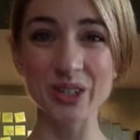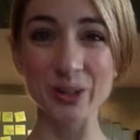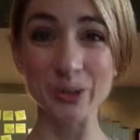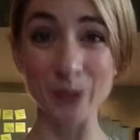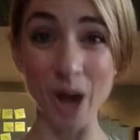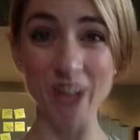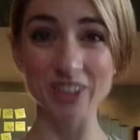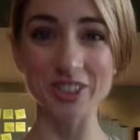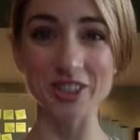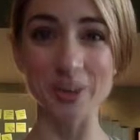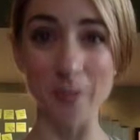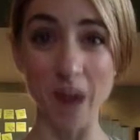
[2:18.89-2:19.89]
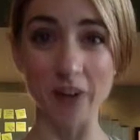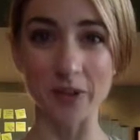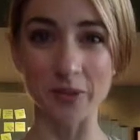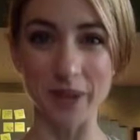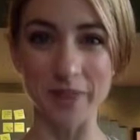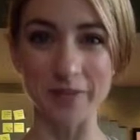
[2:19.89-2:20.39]
who launched the
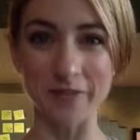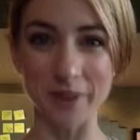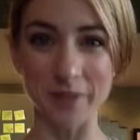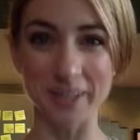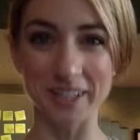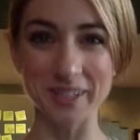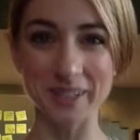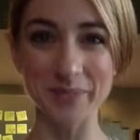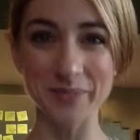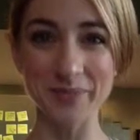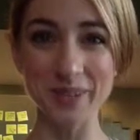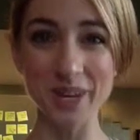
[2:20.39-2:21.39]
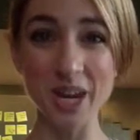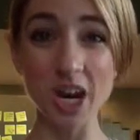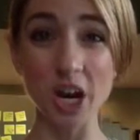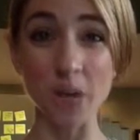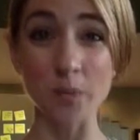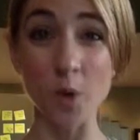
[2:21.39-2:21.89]
modern wave of feminism,
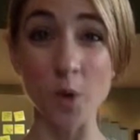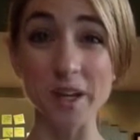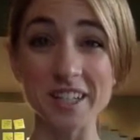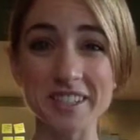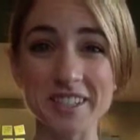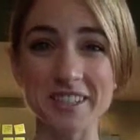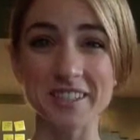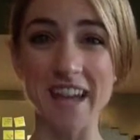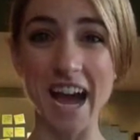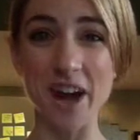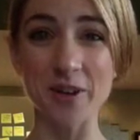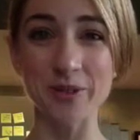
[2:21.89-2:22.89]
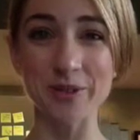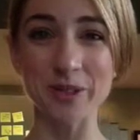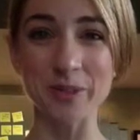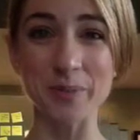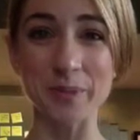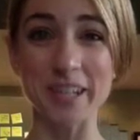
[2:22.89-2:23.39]
are poised now
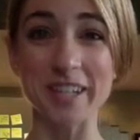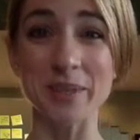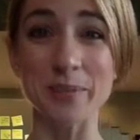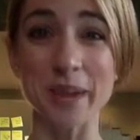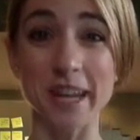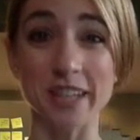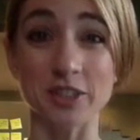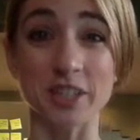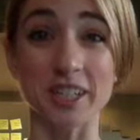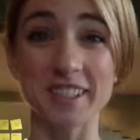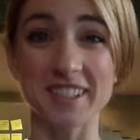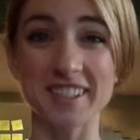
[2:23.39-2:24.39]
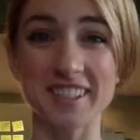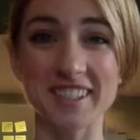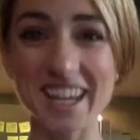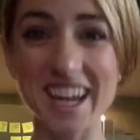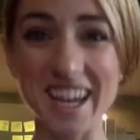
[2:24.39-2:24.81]
to be the patrons.